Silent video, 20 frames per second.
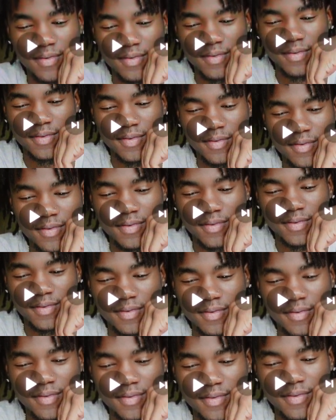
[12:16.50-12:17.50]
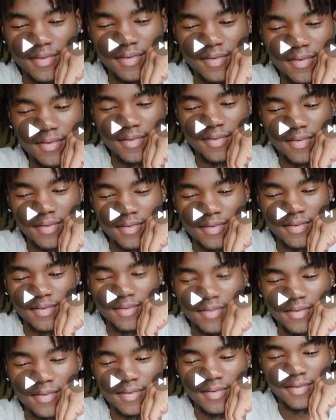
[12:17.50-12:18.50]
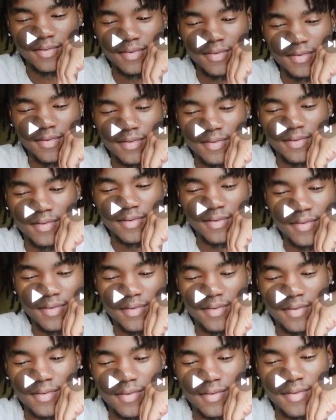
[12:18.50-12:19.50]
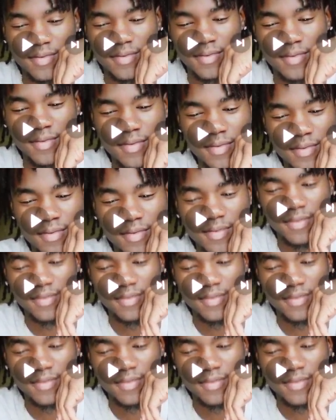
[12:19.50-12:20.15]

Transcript: the video of the iPhone 12 playing with